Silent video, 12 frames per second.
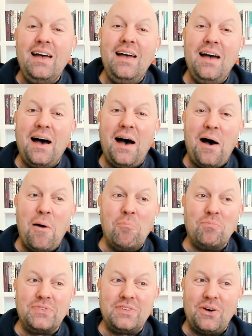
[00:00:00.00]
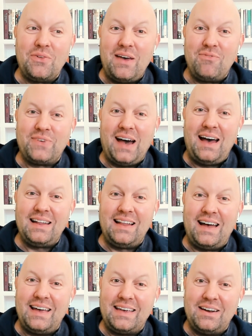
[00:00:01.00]
So they've got,
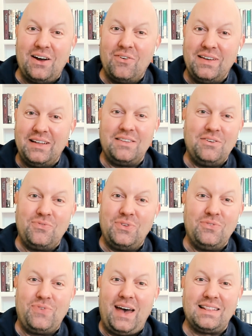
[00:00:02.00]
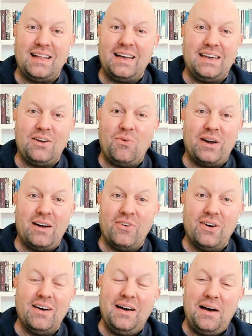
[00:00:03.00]
like, you've had, like,
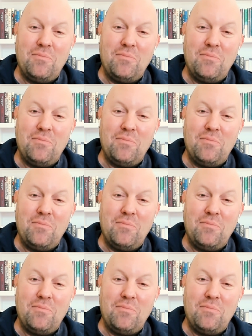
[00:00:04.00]
whatever,